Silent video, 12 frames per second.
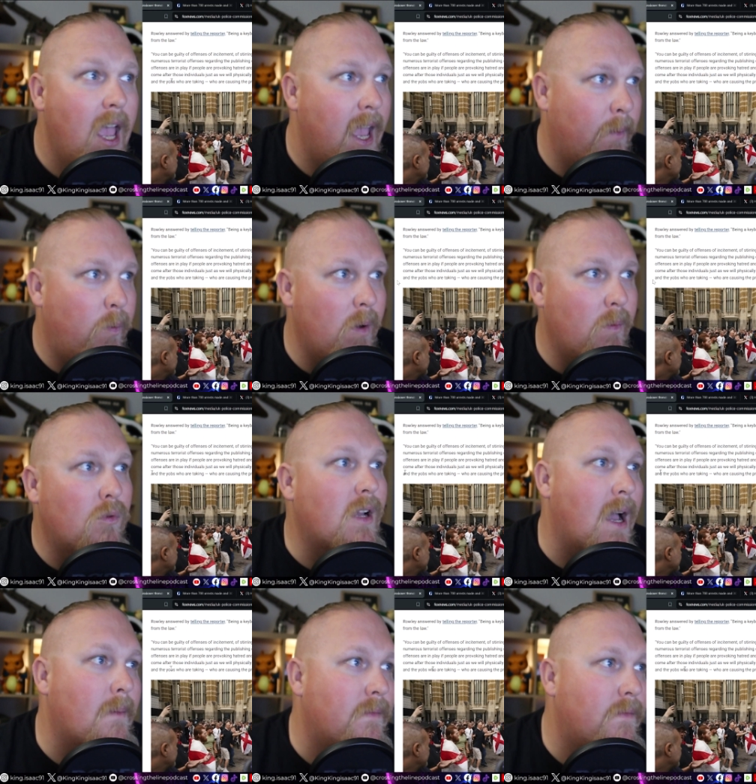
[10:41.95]
and we will
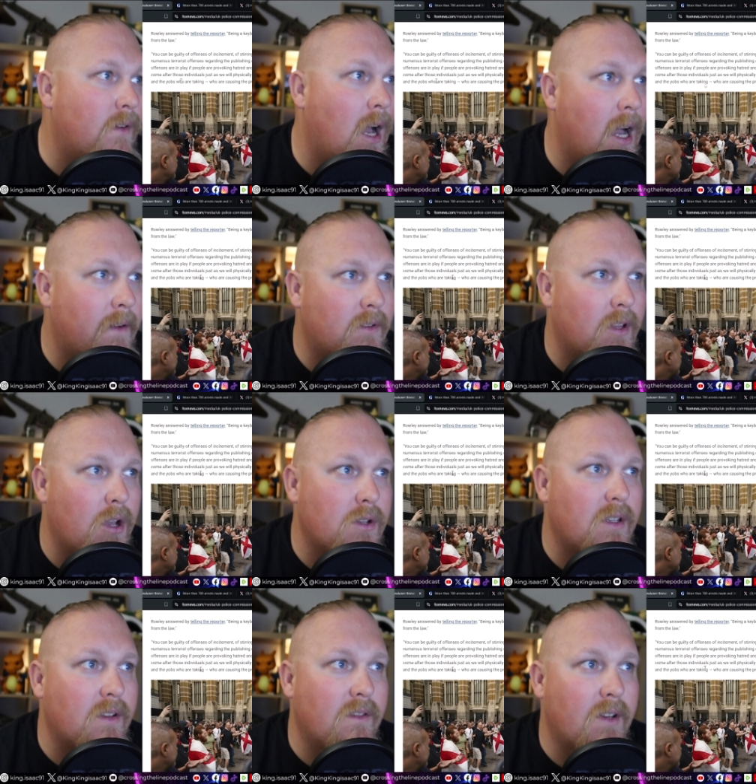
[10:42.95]
come after
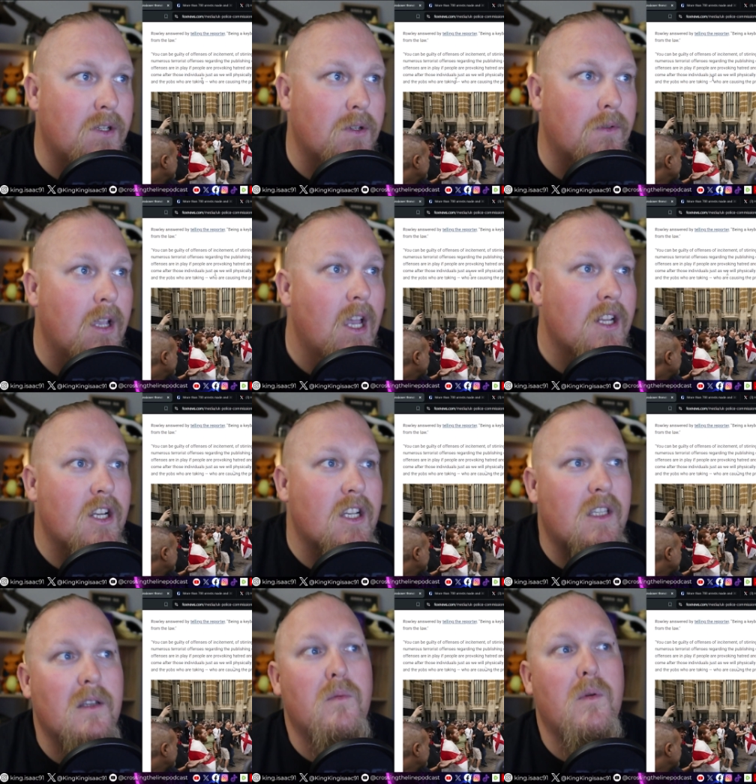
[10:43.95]
those individuals,
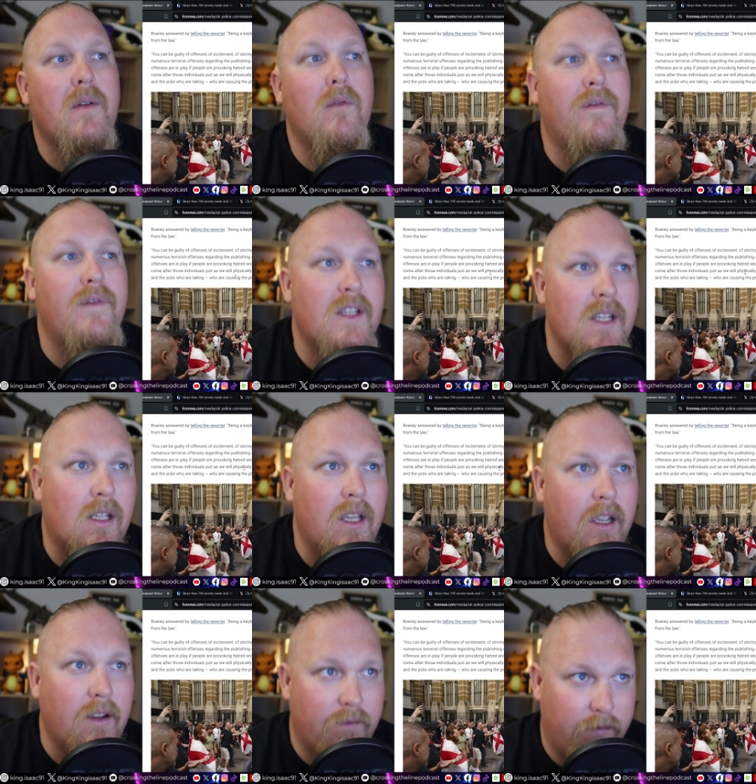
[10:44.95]
just as we will physically
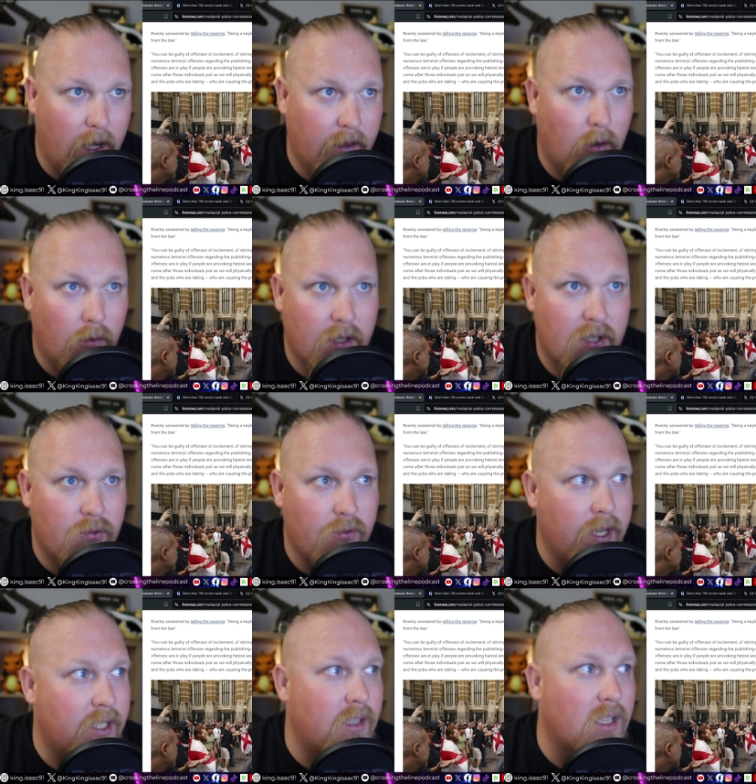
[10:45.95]
confront on the
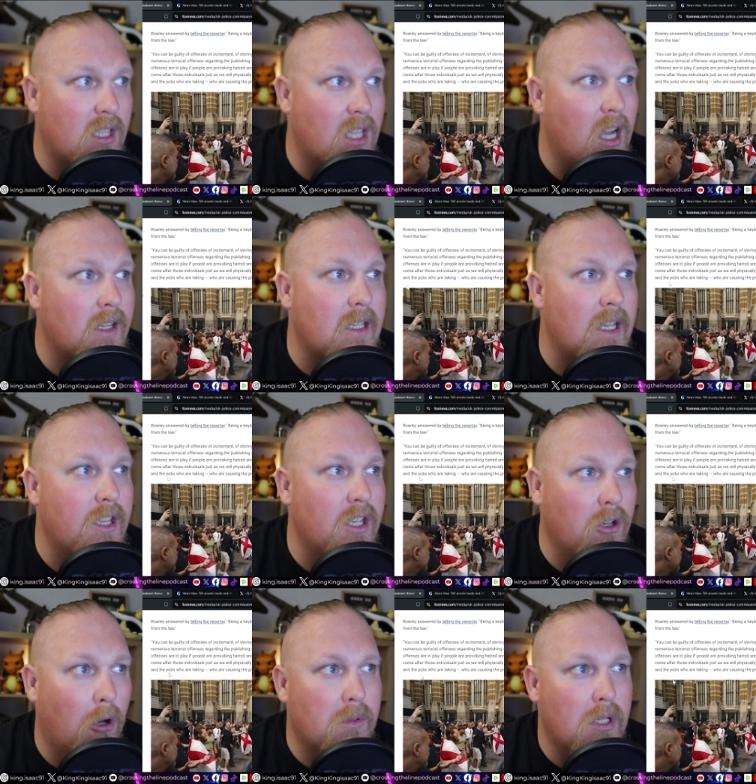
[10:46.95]
streets the thugs and
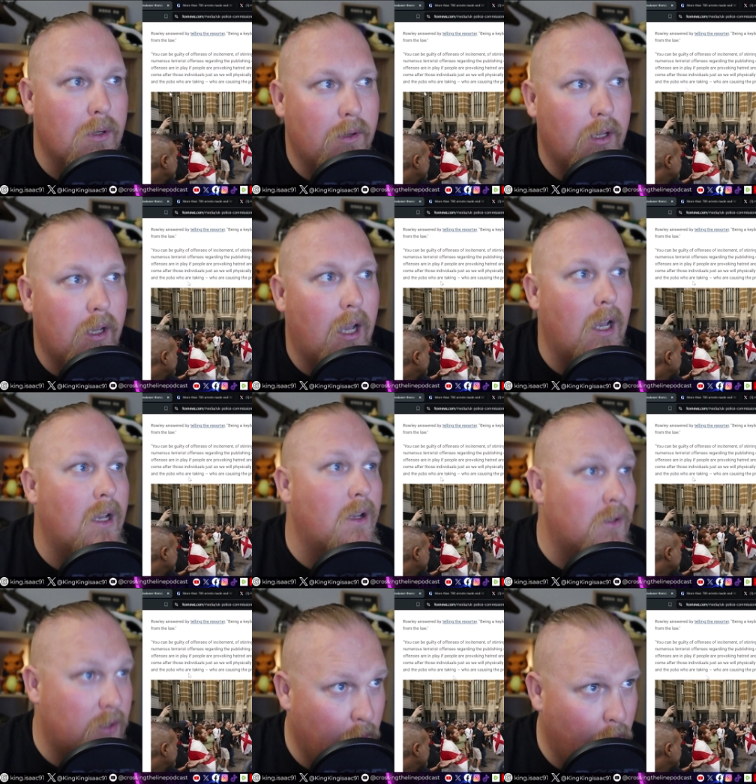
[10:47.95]
the yobs who are
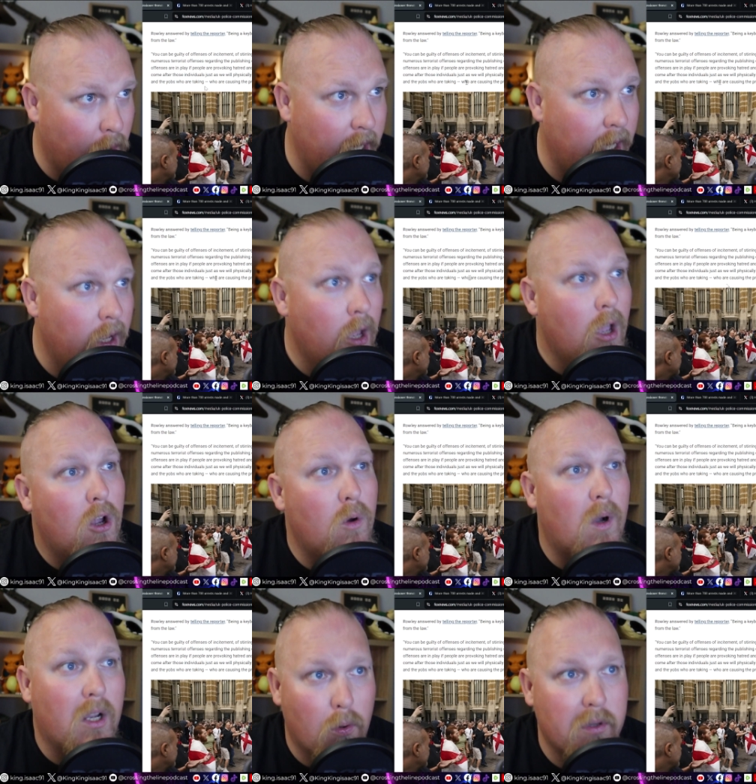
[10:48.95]
talking,
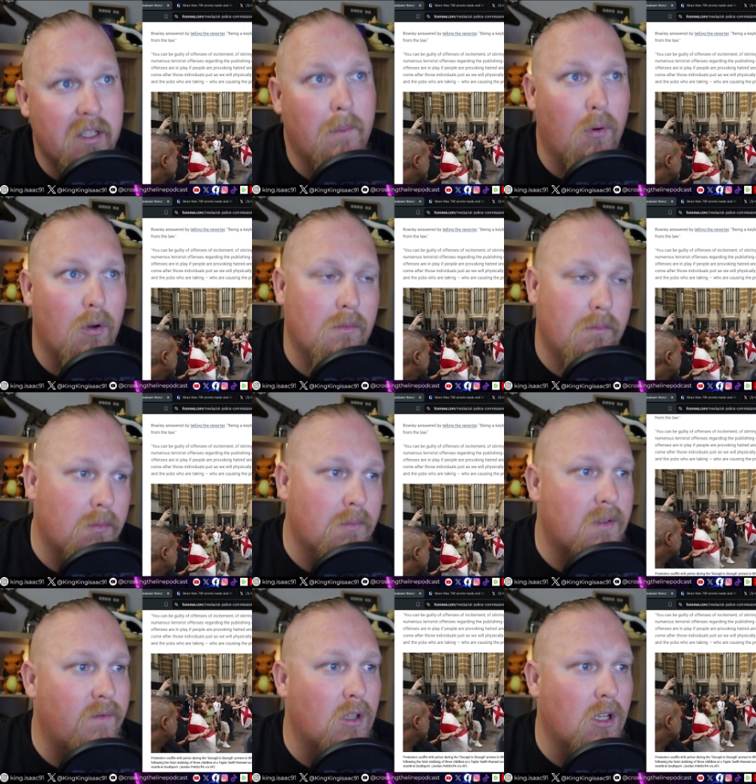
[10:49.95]
who are causing
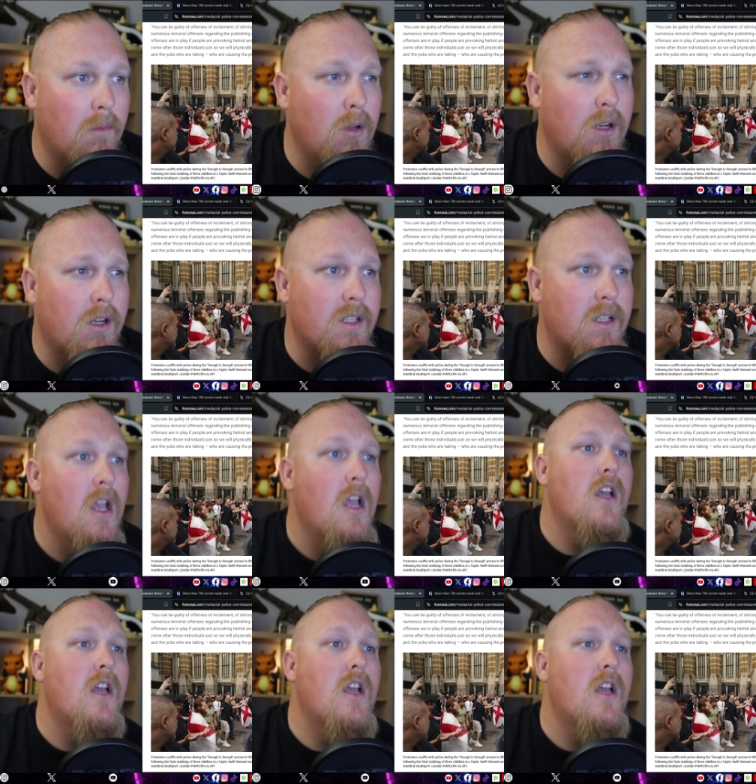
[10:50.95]
problems for the communities.